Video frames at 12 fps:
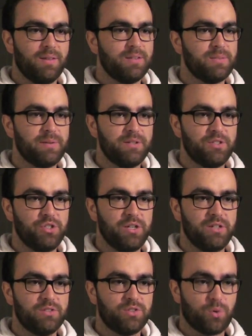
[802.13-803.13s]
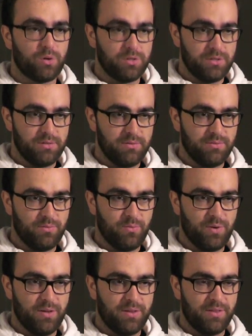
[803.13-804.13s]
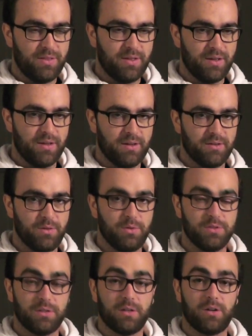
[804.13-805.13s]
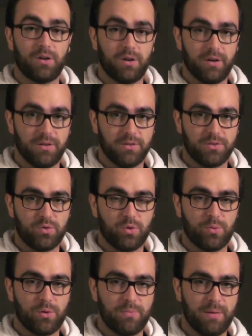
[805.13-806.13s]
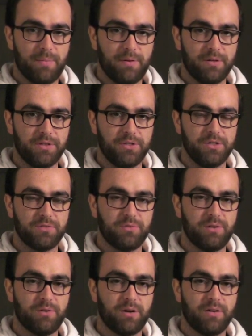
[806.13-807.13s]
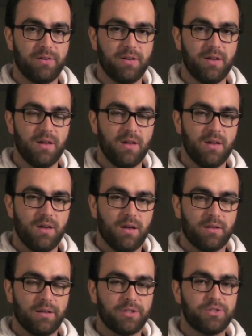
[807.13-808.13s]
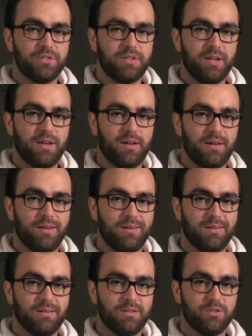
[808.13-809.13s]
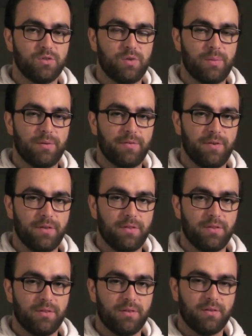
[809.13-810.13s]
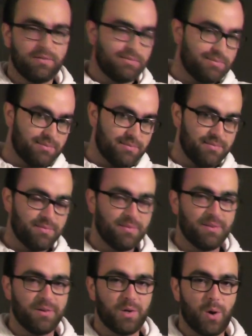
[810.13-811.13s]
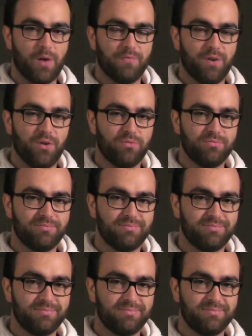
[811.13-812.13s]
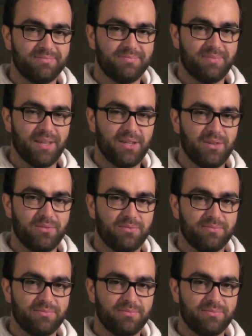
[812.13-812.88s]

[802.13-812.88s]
This has been Jean Sorsen, who is a current school board member, and she's rerunning. Election day is November 5th. Go out and vote. Thank you.